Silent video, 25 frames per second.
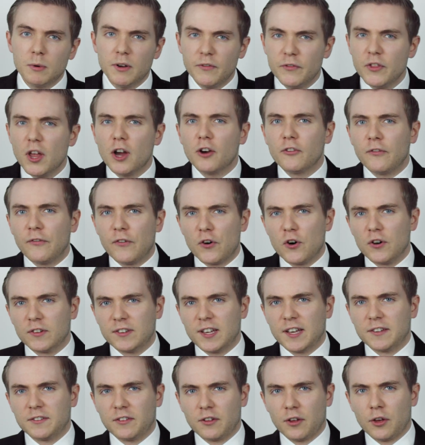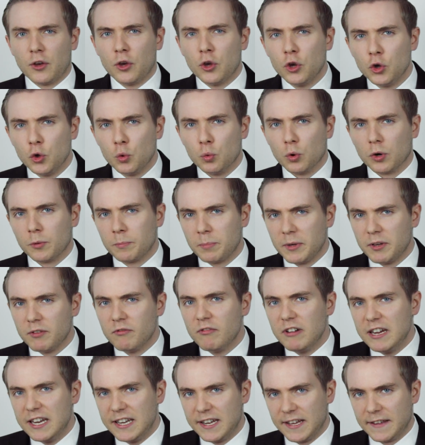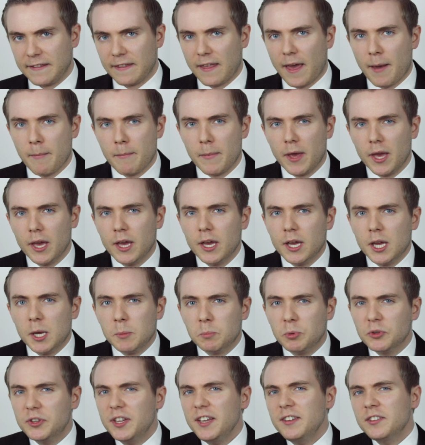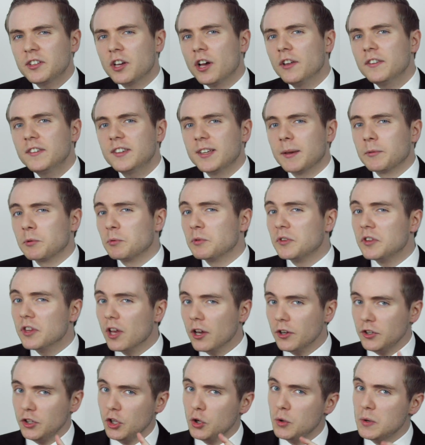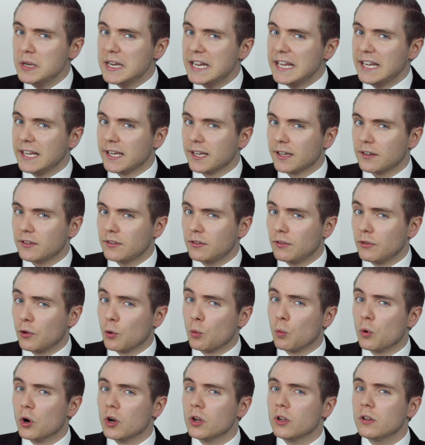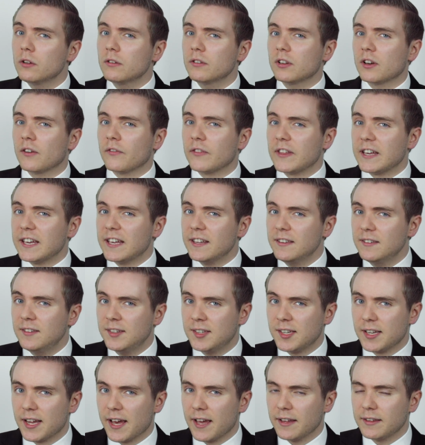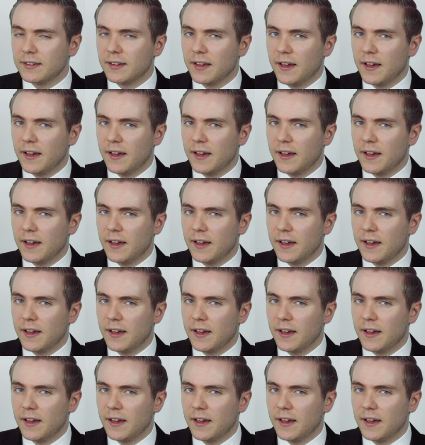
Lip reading: with no thought as to who would be reading them. But this concept was not unique to the world of the internet.